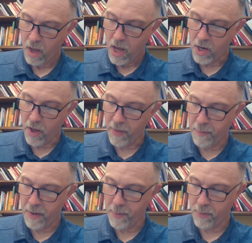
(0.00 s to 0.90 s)
And all the
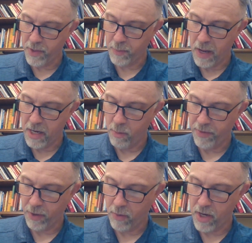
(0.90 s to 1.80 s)
people responded
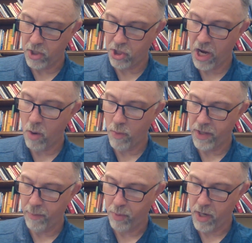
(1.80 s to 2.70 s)
with a great shout when
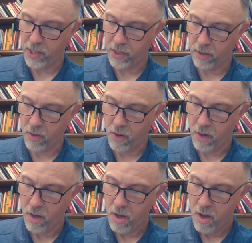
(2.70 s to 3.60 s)
they praised the Lord,
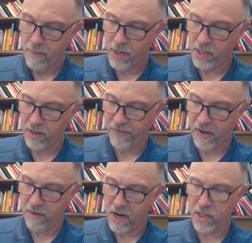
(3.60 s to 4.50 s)
because the
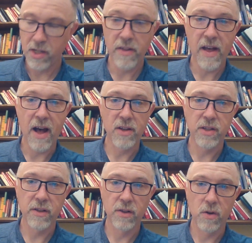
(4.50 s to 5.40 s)
foundation of the house
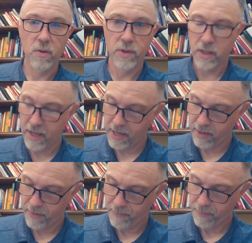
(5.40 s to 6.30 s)
of the Lord was laid.
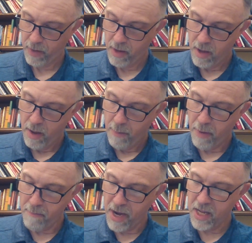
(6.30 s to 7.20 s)

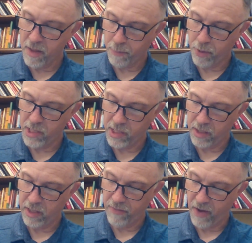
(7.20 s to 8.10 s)
But many of the priests
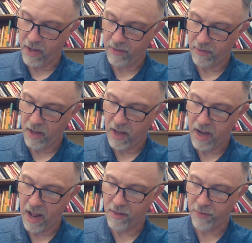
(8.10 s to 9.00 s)
and Levites, and
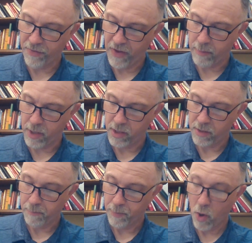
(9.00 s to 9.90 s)
heads of
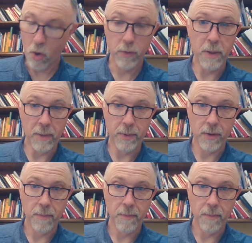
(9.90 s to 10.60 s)
families, old people,